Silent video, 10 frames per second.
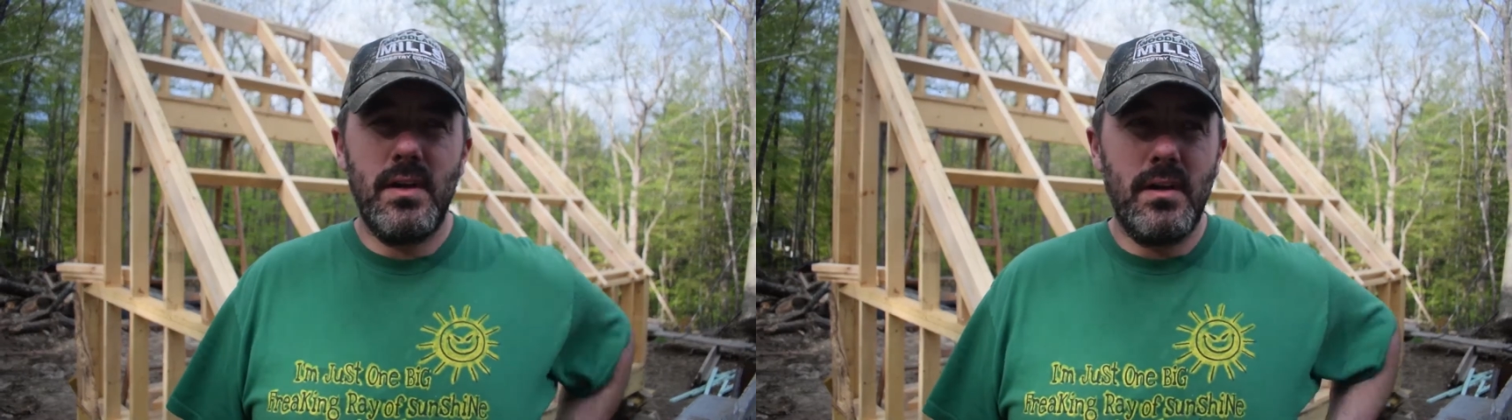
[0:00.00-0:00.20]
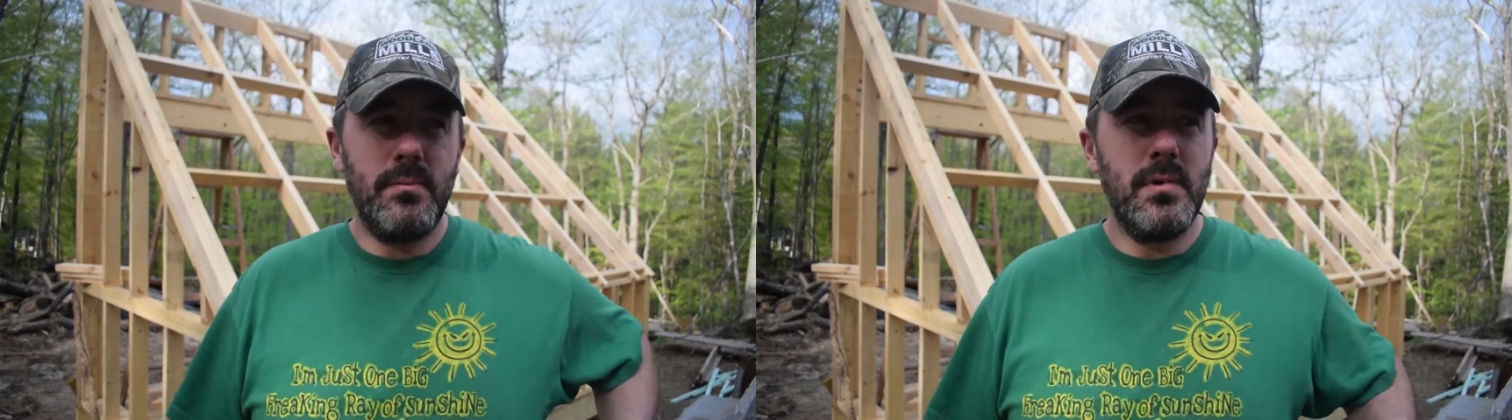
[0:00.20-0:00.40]
Uh,
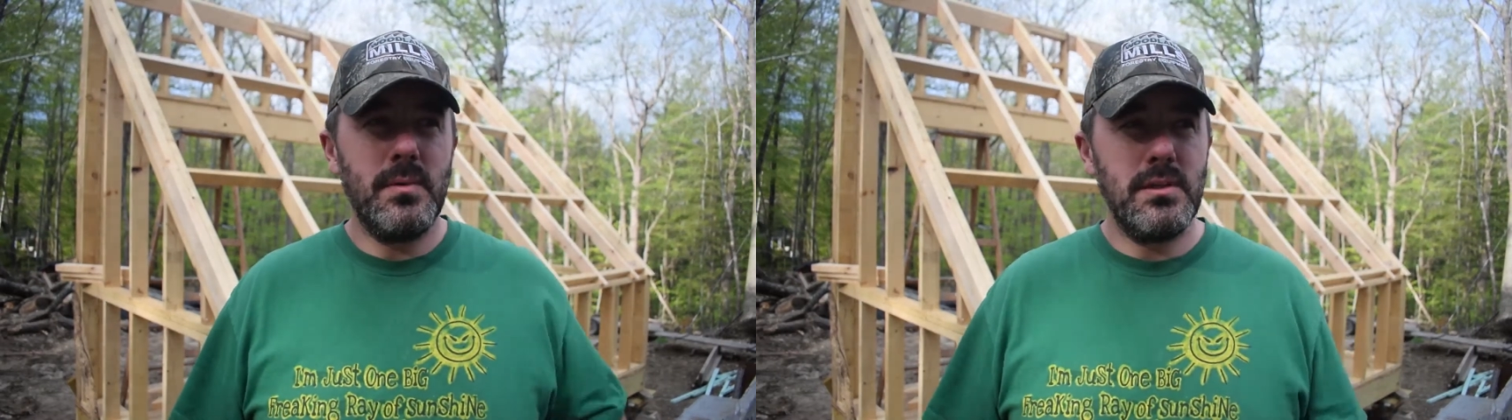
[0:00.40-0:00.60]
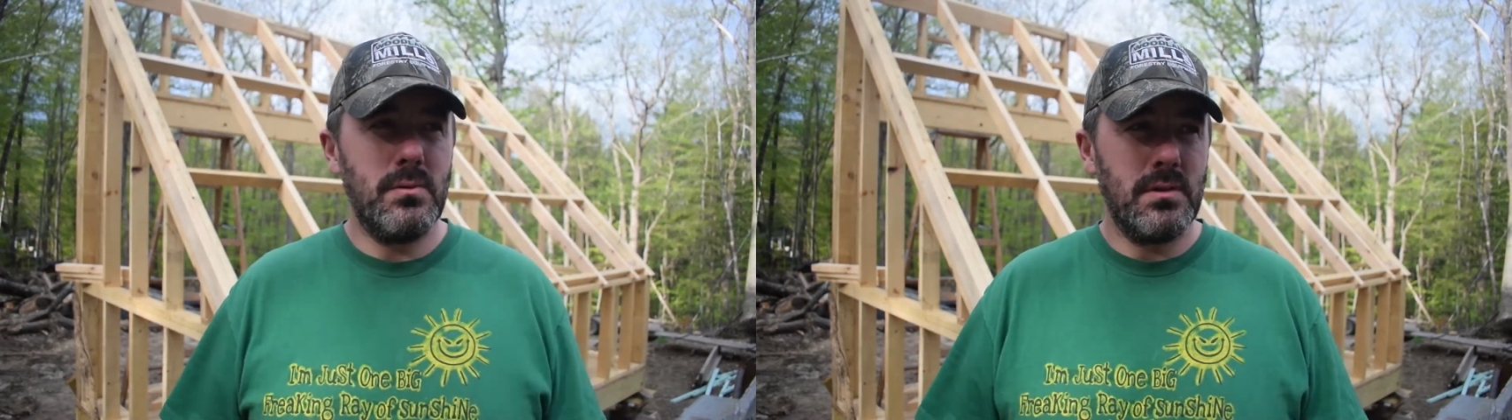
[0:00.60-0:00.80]
I'm going to
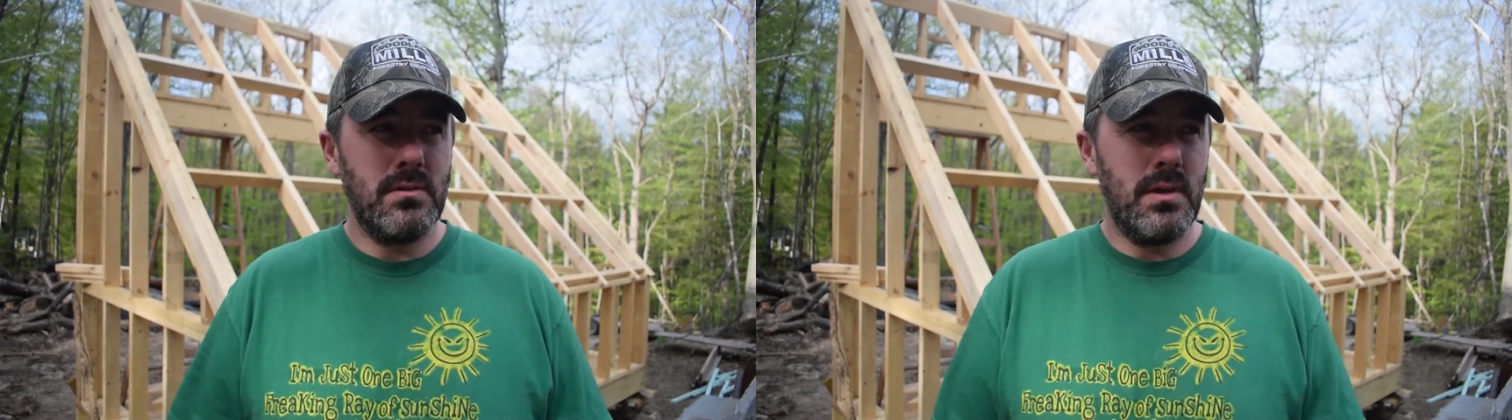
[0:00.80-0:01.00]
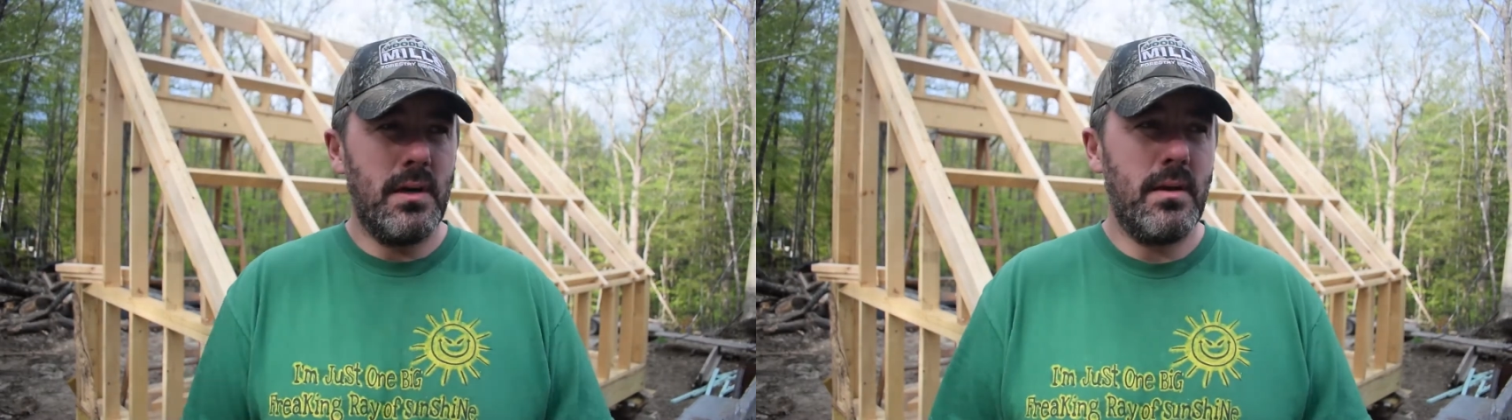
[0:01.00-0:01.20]
be
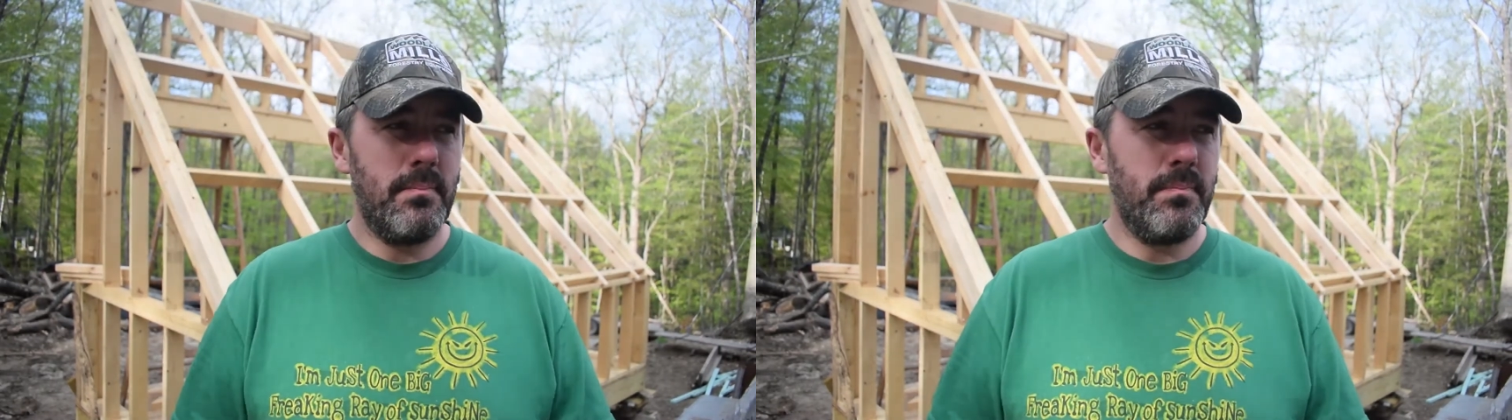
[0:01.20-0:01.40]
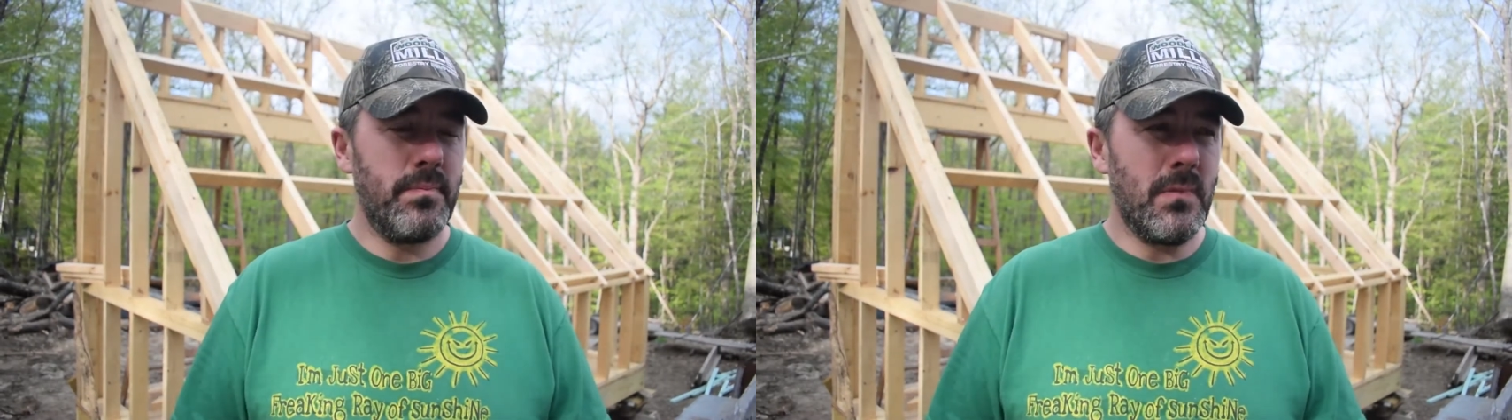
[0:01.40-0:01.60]
doing
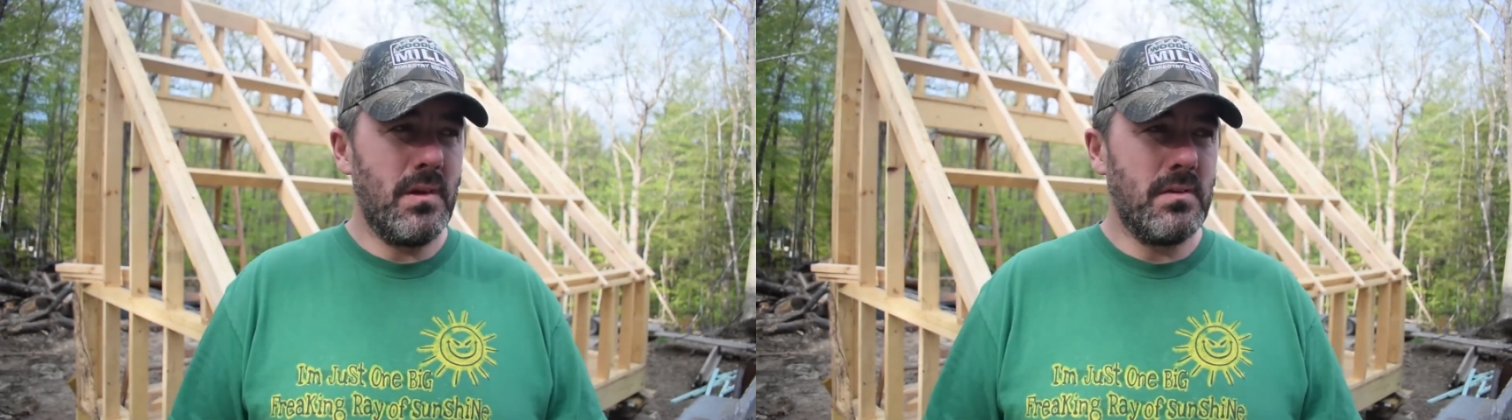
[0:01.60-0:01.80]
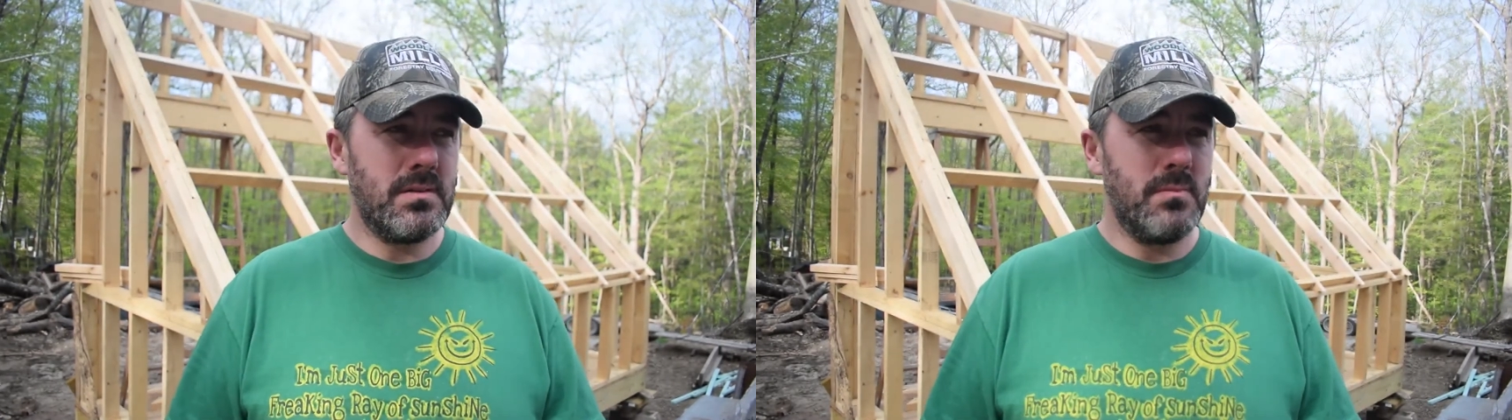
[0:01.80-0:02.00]
um,
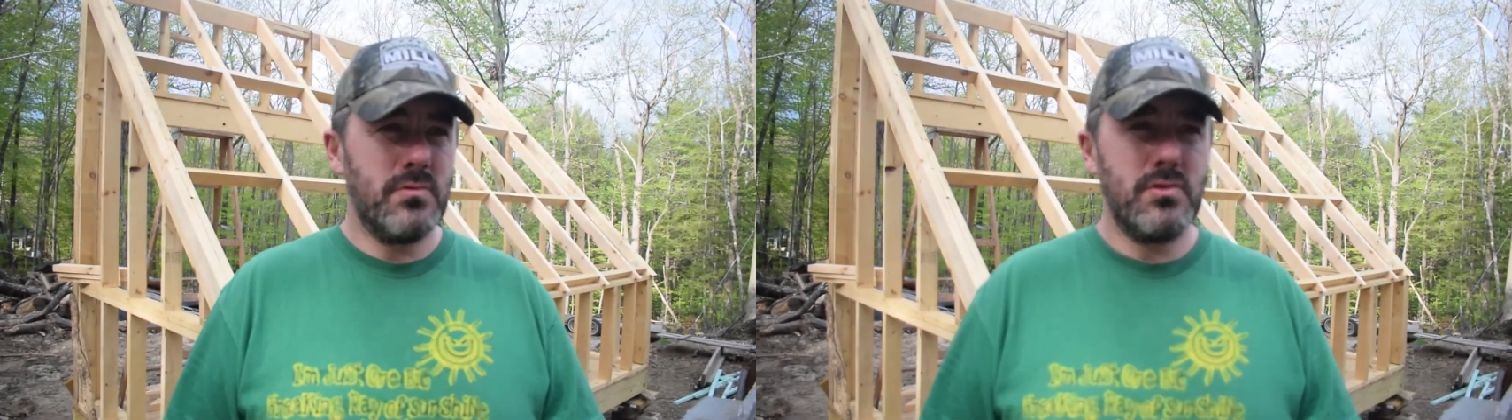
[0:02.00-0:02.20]
some